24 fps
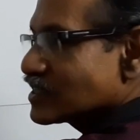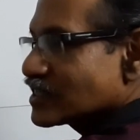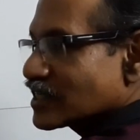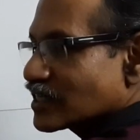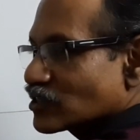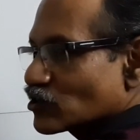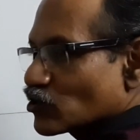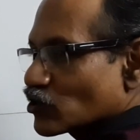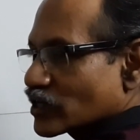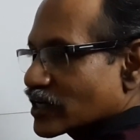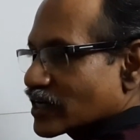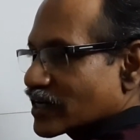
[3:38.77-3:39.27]
the
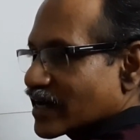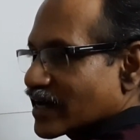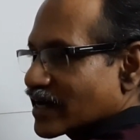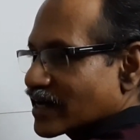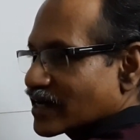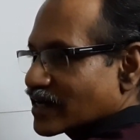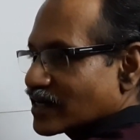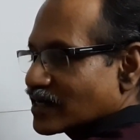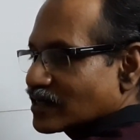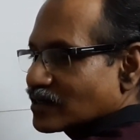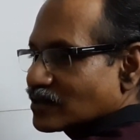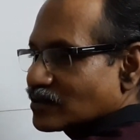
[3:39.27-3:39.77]
shorter
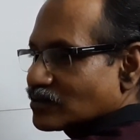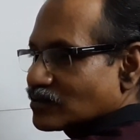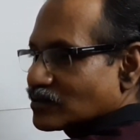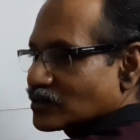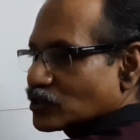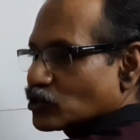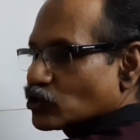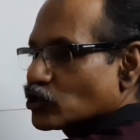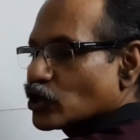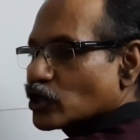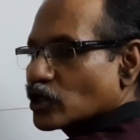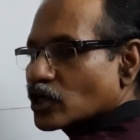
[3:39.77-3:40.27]
diagonal.
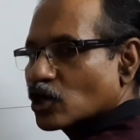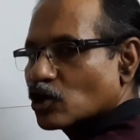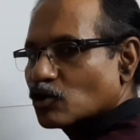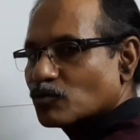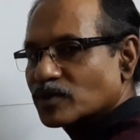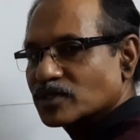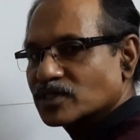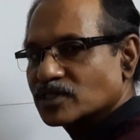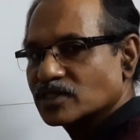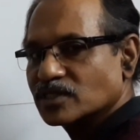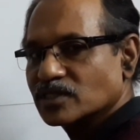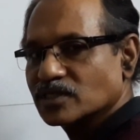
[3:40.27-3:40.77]
You don't know how
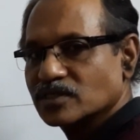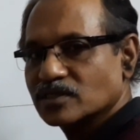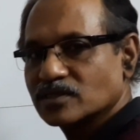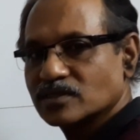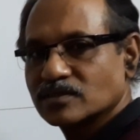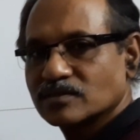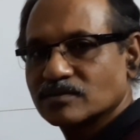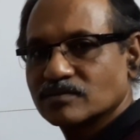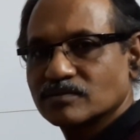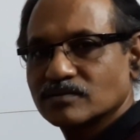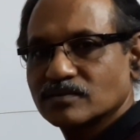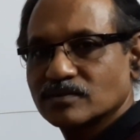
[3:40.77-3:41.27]
much it is.
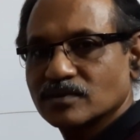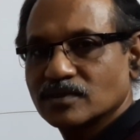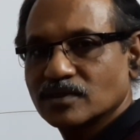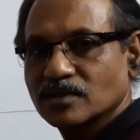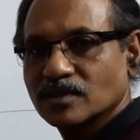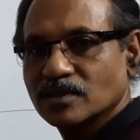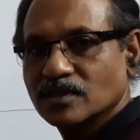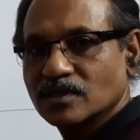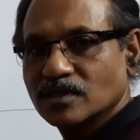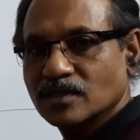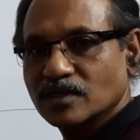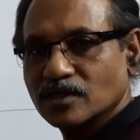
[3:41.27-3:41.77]

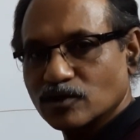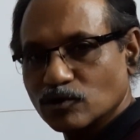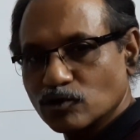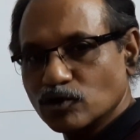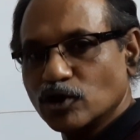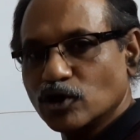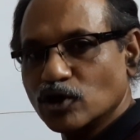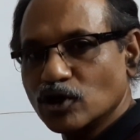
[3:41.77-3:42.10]
You